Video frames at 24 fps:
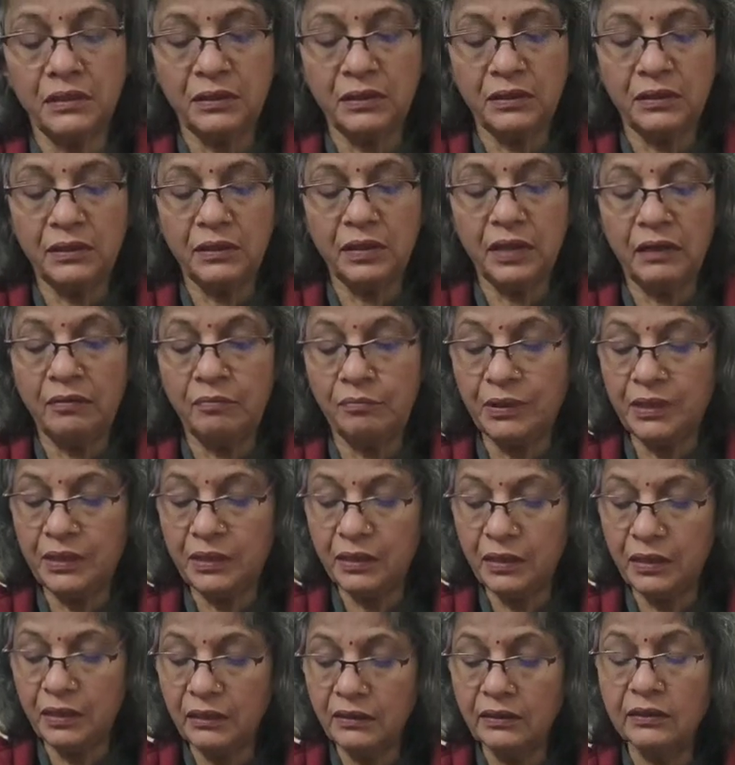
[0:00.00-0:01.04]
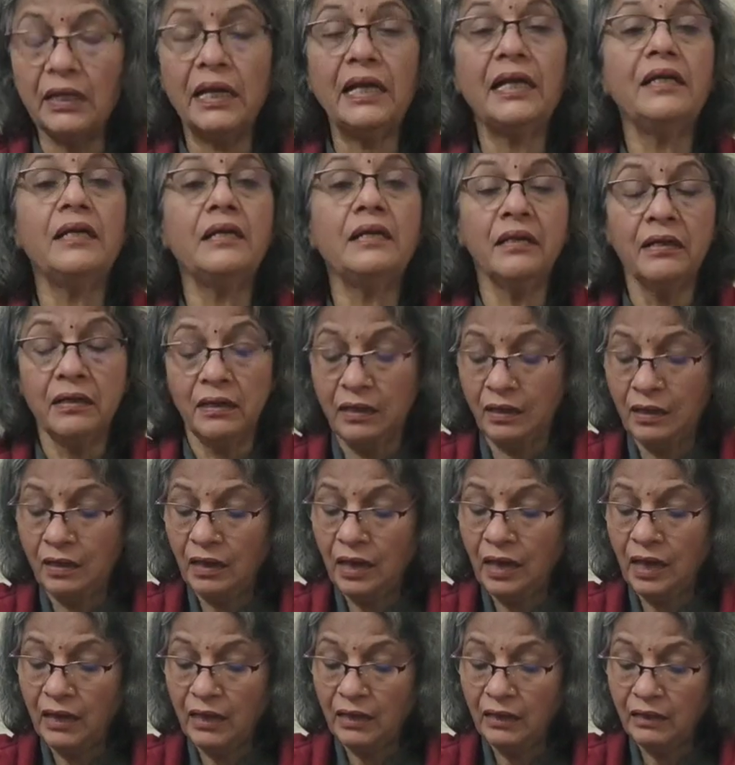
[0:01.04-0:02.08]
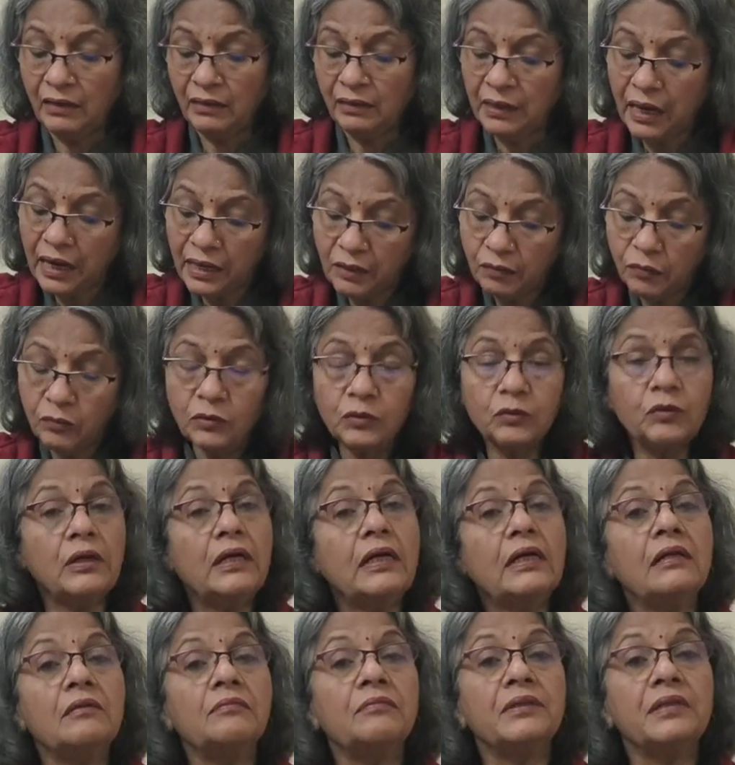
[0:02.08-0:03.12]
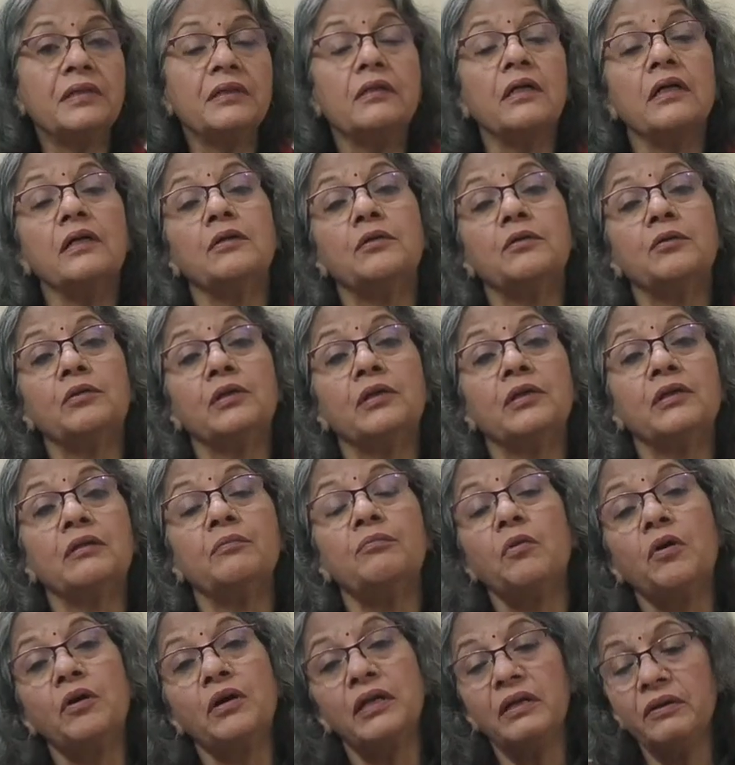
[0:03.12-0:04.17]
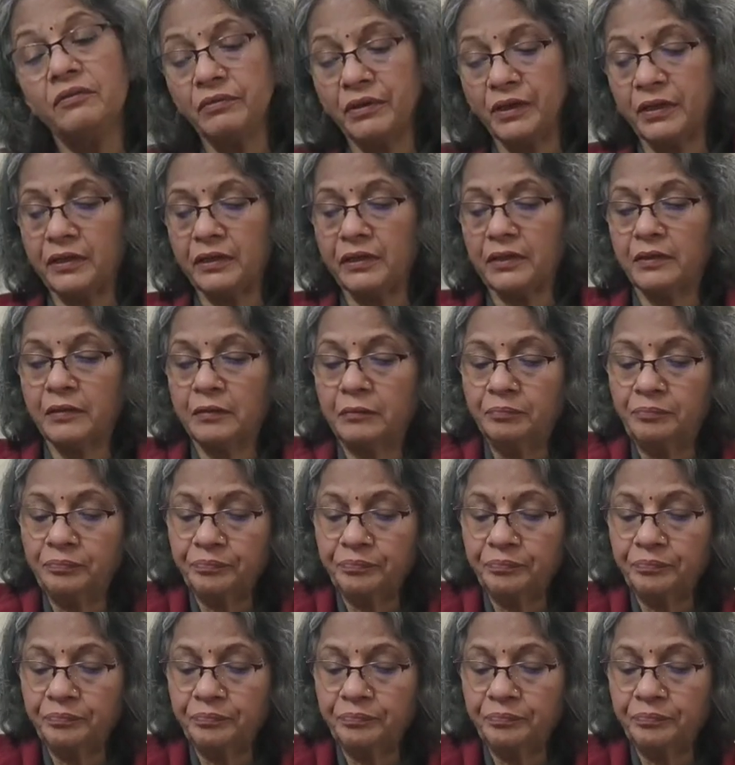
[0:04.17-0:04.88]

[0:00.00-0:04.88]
C and minerals, and that also helps in controlling the body weight.